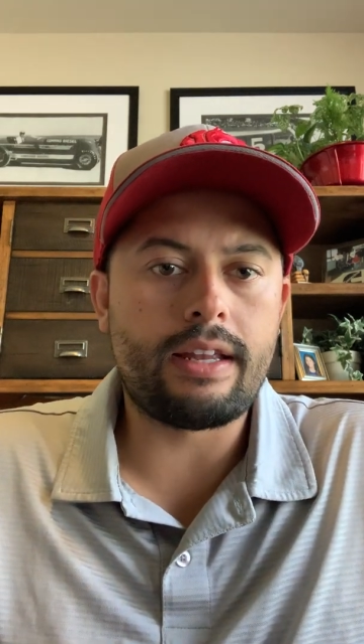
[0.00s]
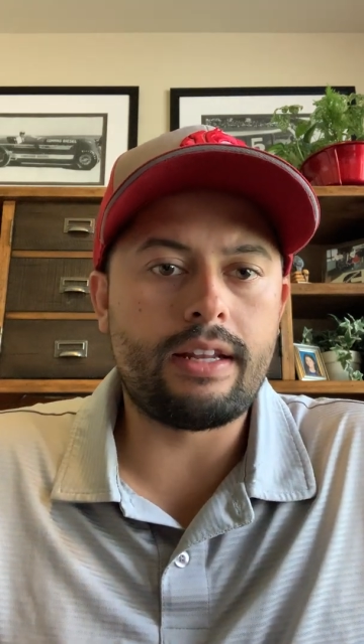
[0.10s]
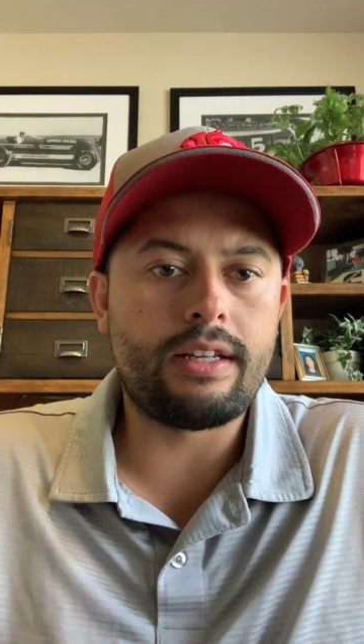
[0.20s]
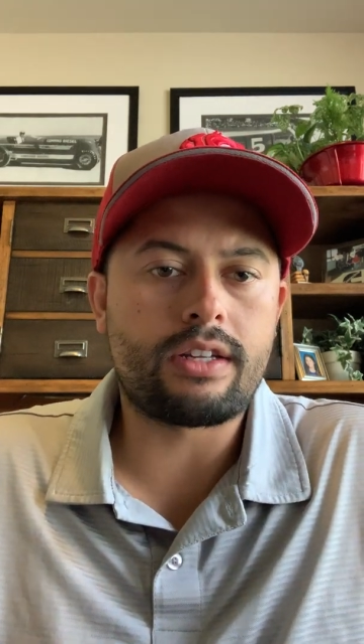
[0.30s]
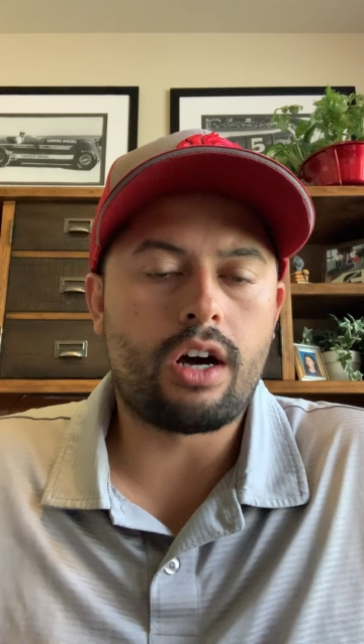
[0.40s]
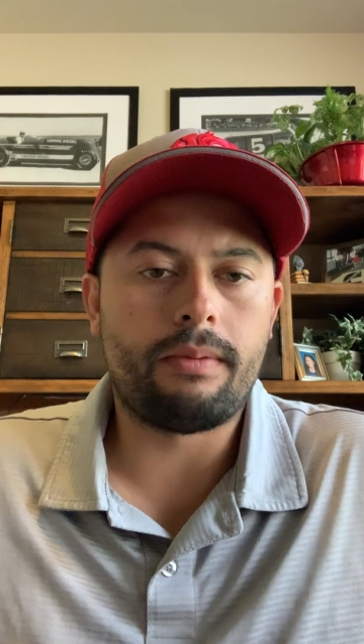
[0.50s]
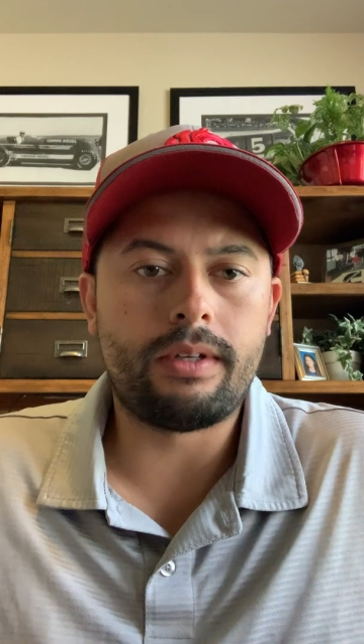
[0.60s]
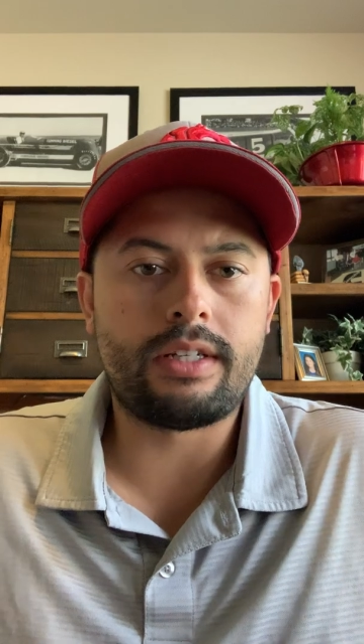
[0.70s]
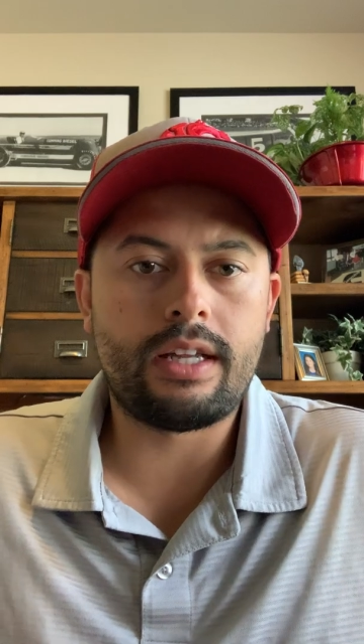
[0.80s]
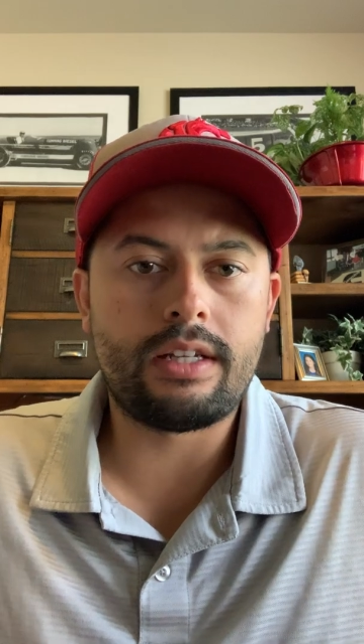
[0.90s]
it is
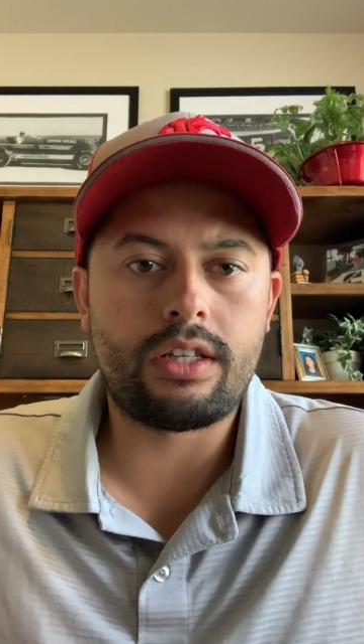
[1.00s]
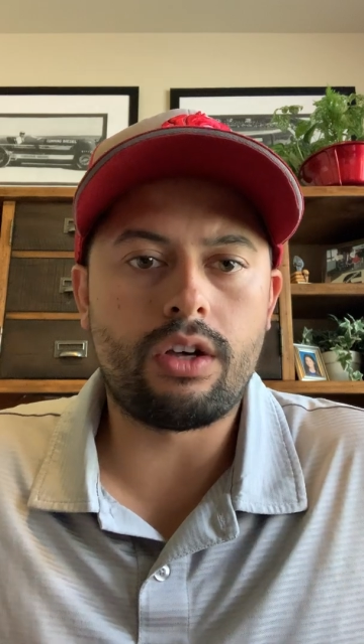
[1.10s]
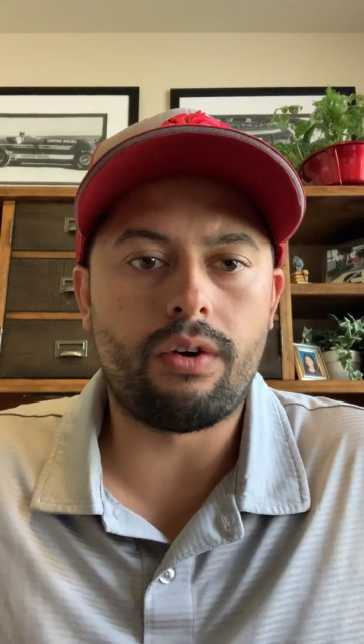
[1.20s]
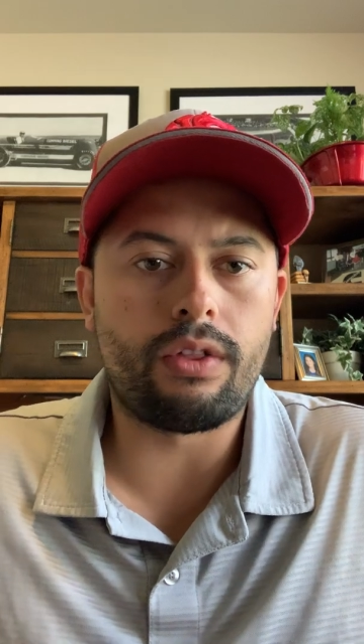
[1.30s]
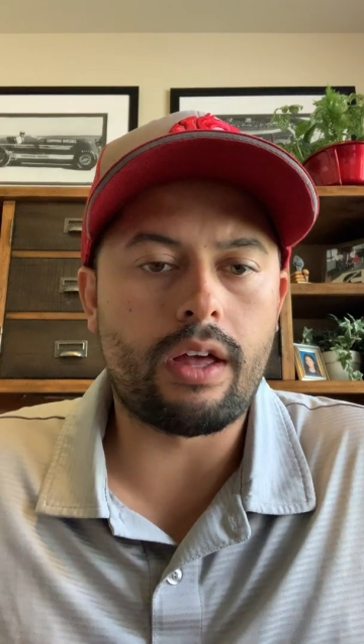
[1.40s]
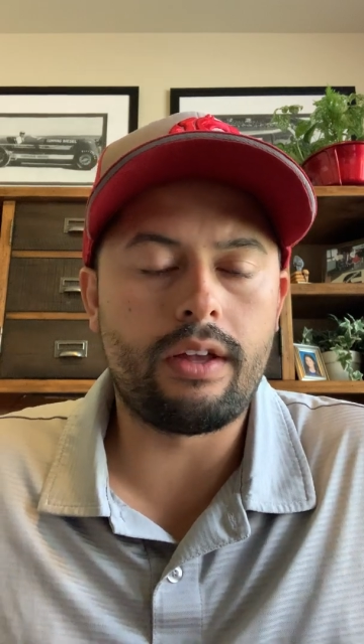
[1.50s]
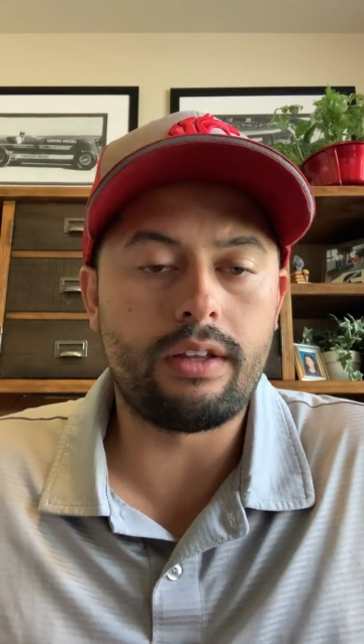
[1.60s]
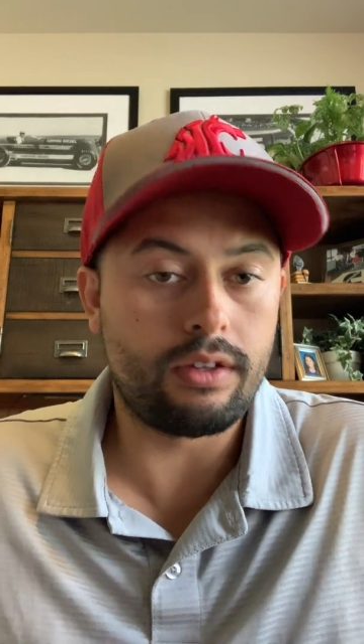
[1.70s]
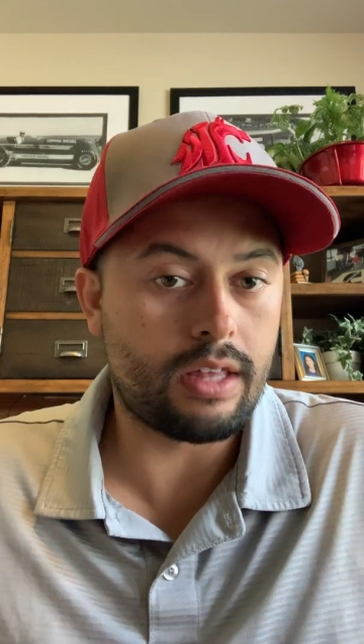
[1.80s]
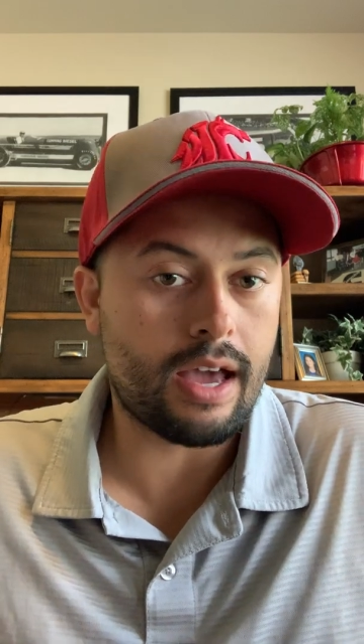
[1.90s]
common sense though
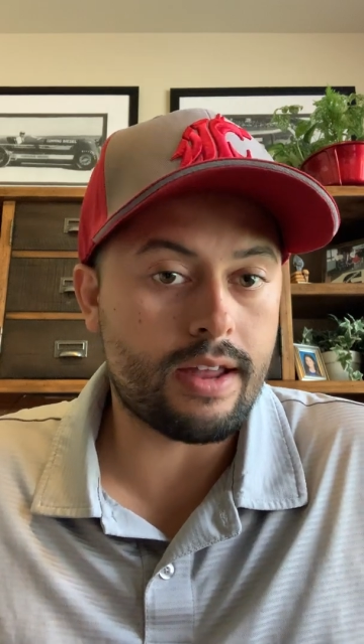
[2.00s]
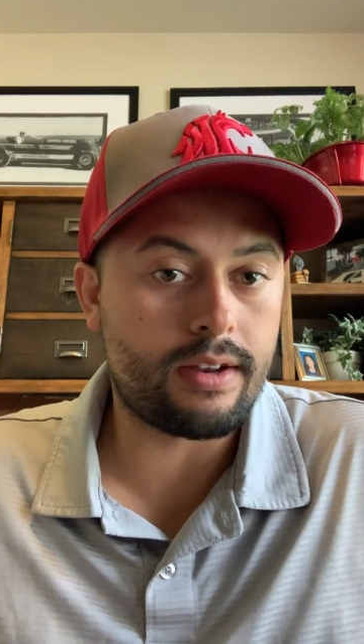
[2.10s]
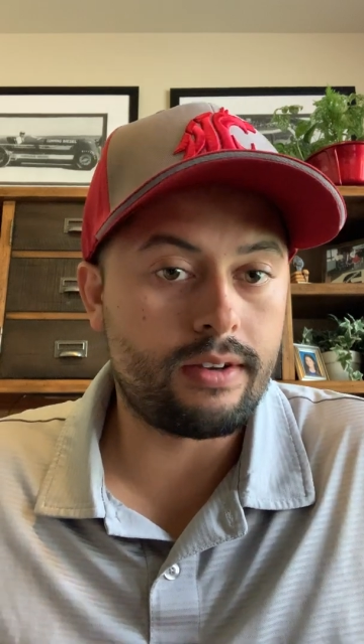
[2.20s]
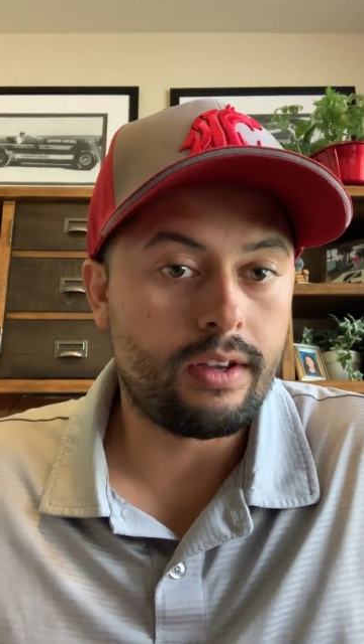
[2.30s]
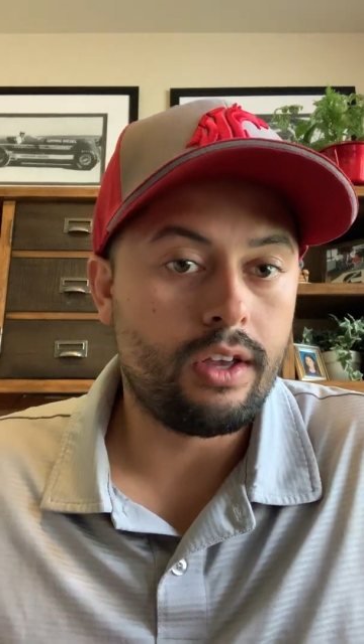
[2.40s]
that